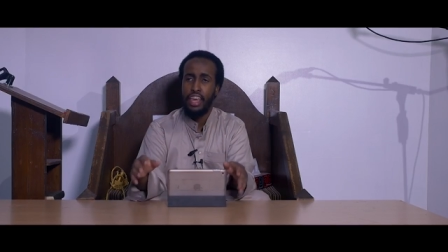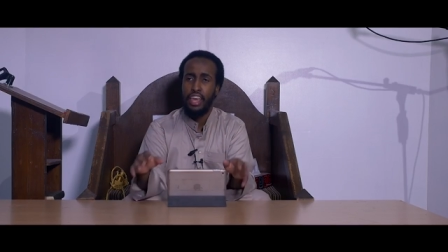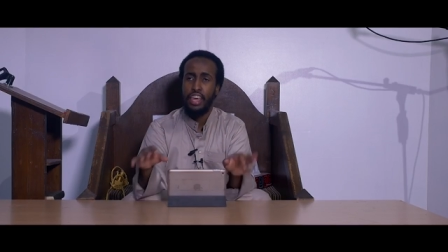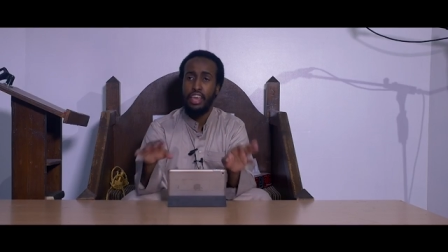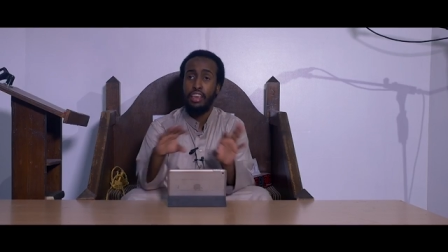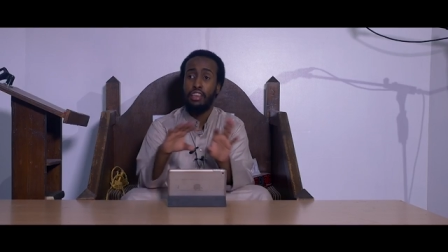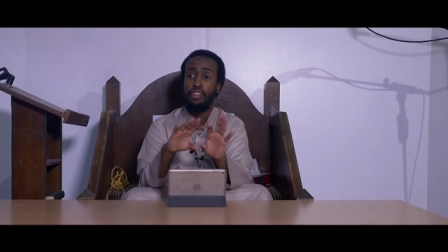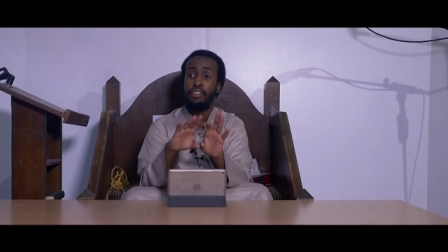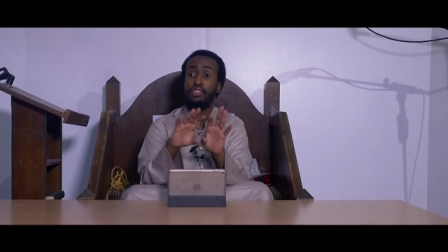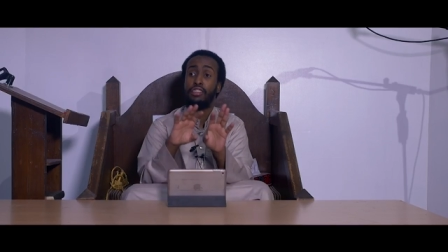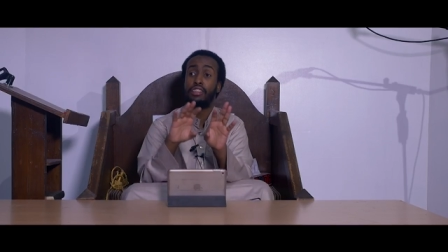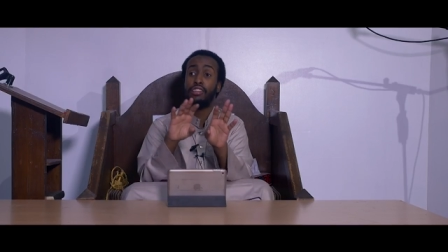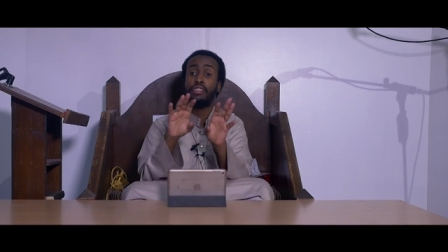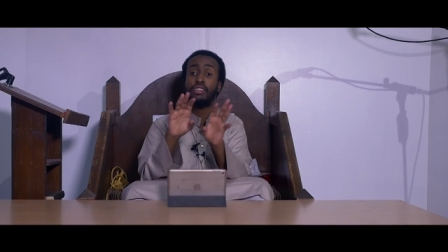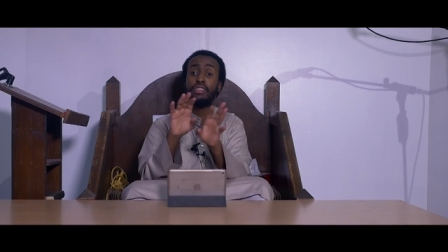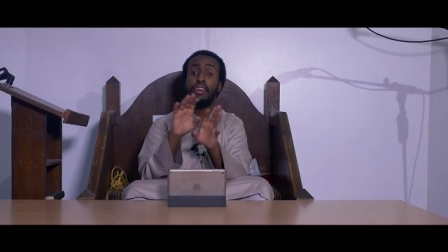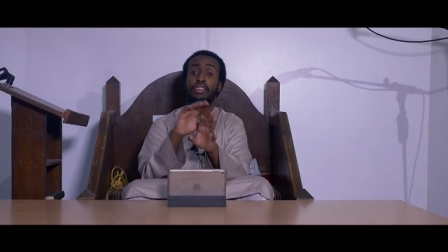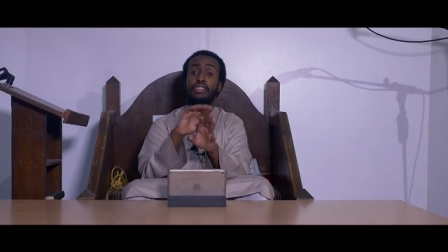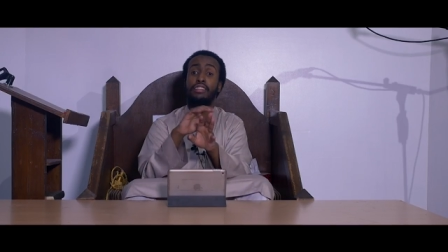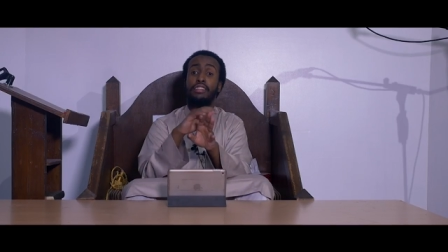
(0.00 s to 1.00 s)
he
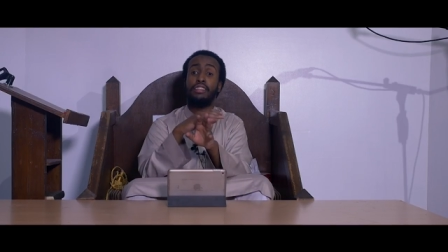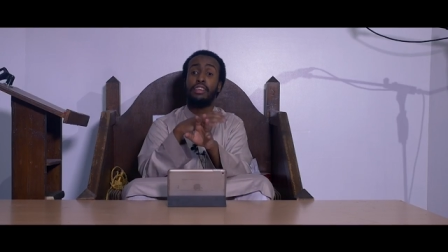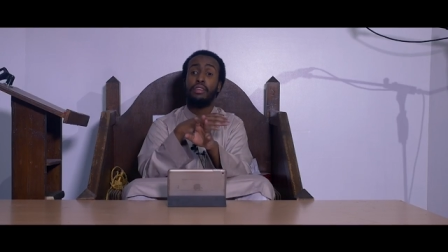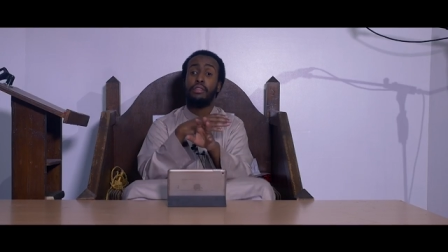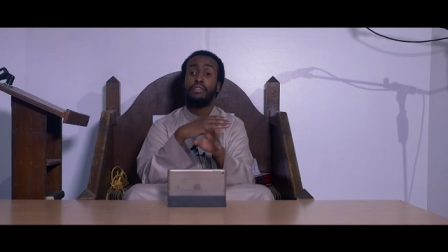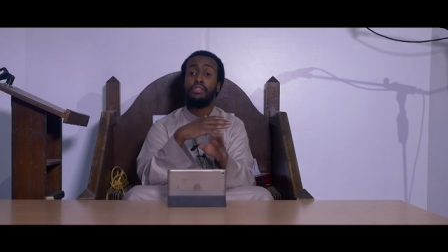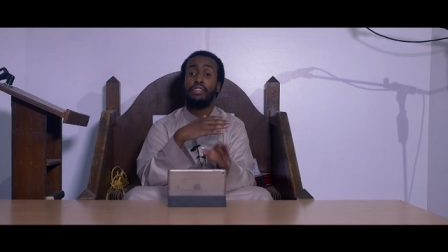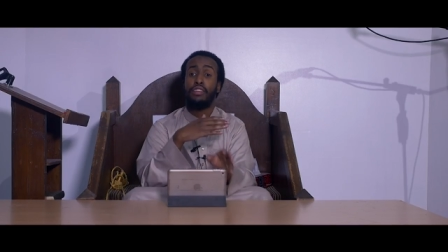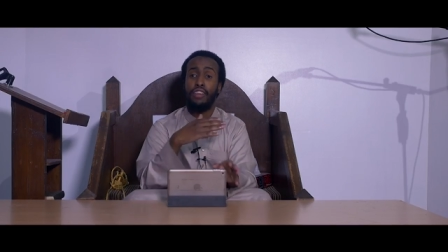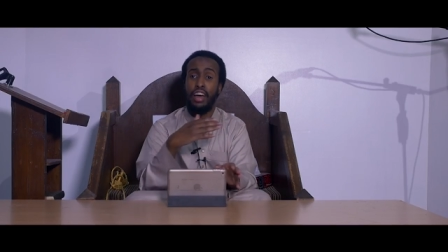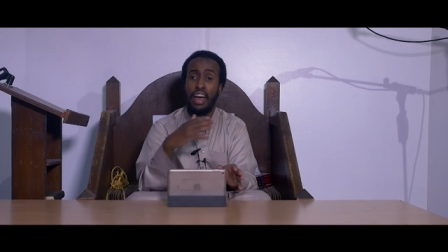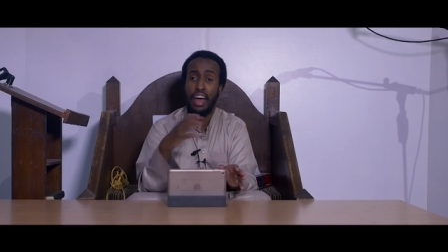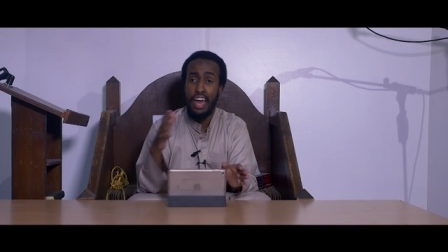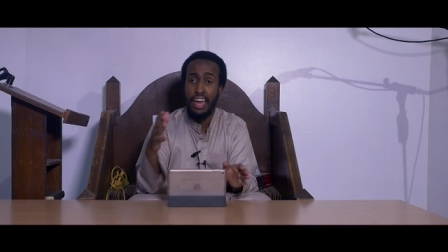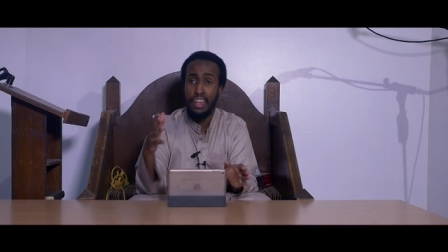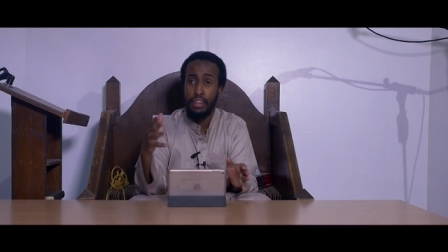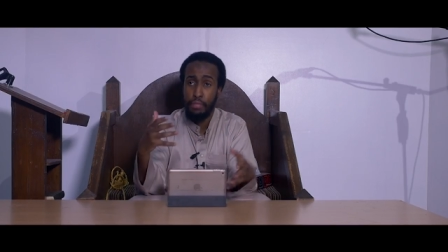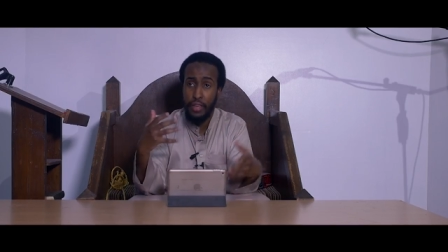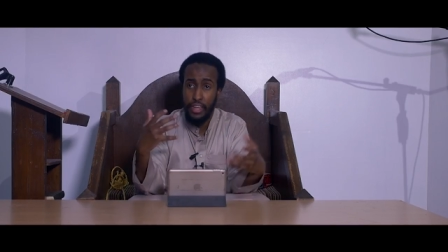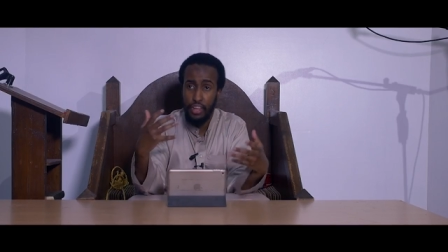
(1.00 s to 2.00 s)
discusses it,
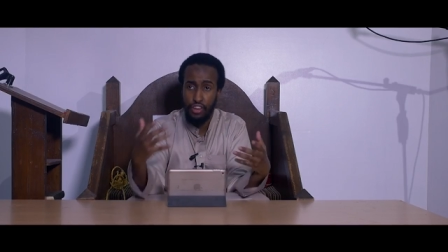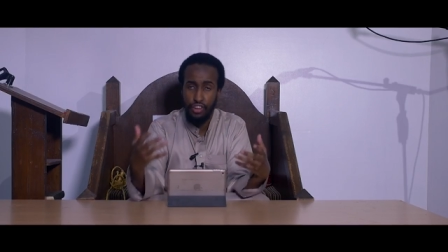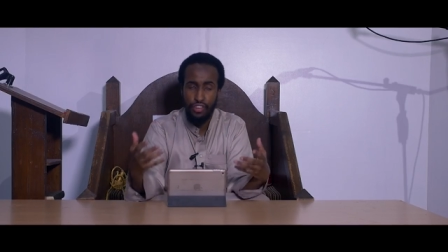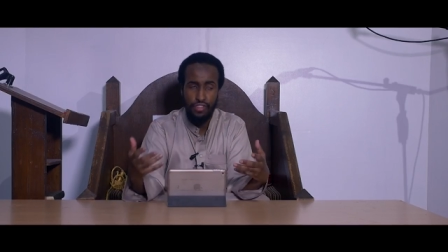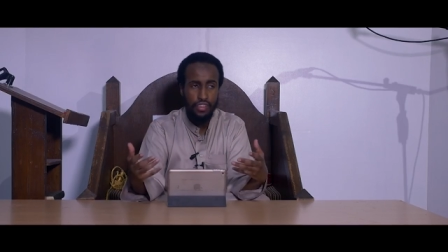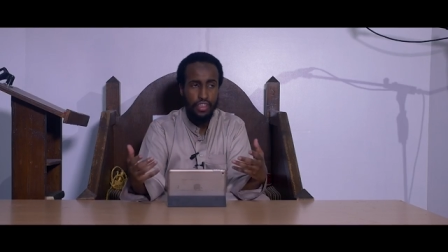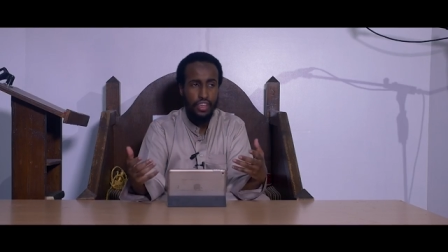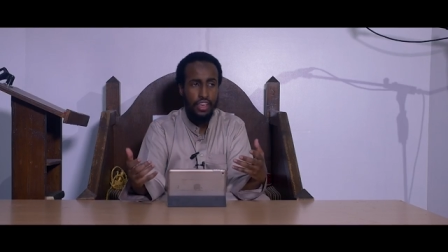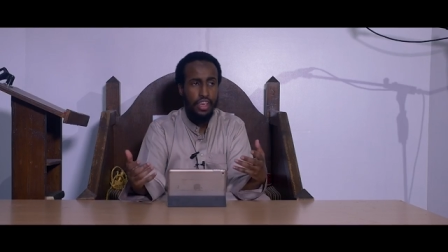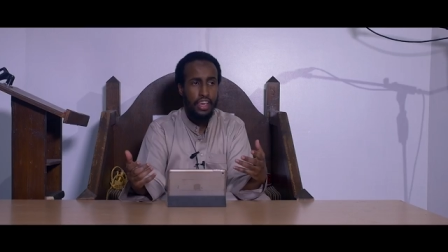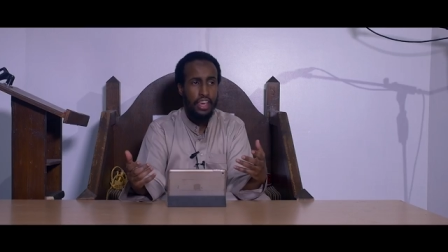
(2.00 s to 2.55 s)
safahat, pages.